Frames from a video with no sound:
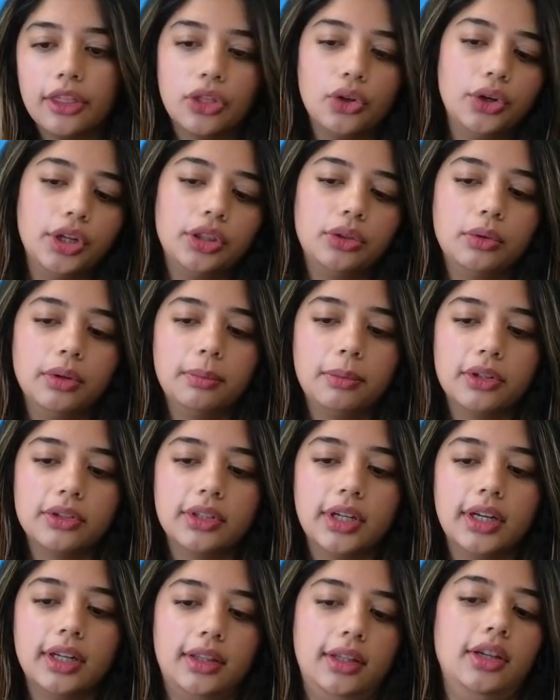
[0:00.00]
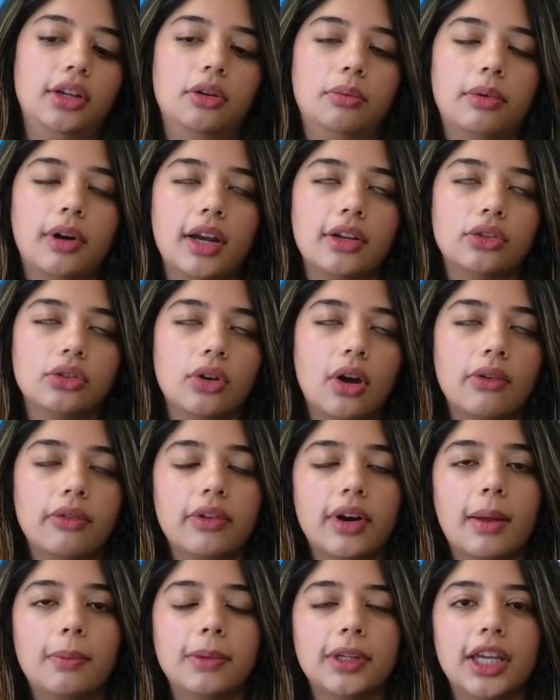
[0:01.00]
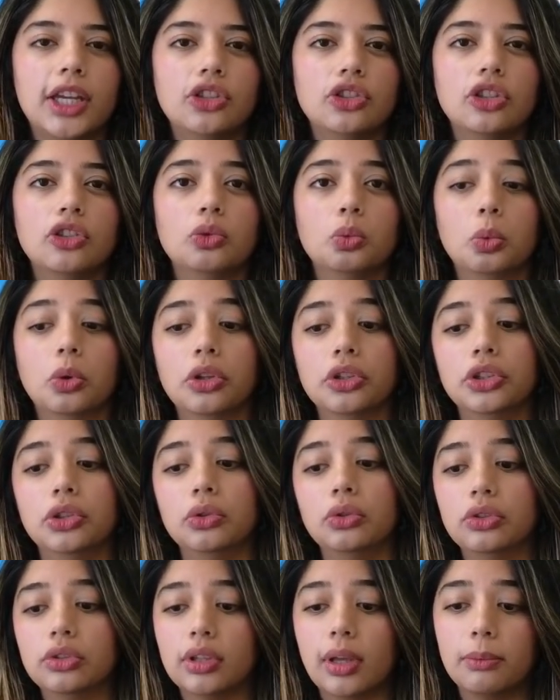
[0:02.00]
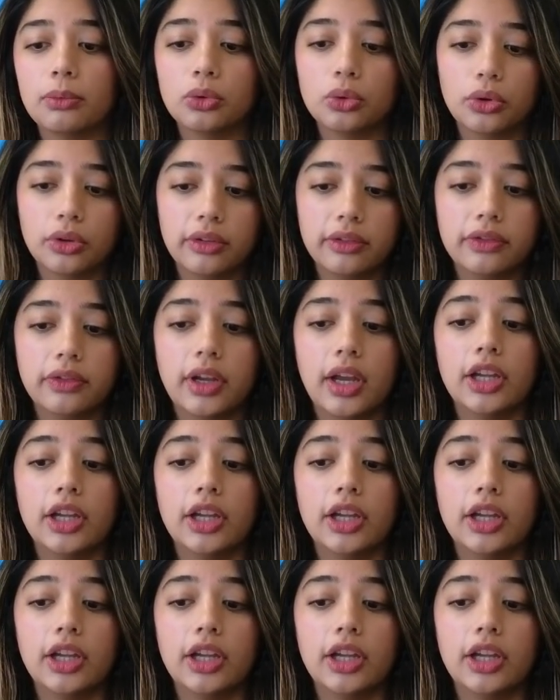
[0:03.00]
33% of the enterprise software applications will use some sort of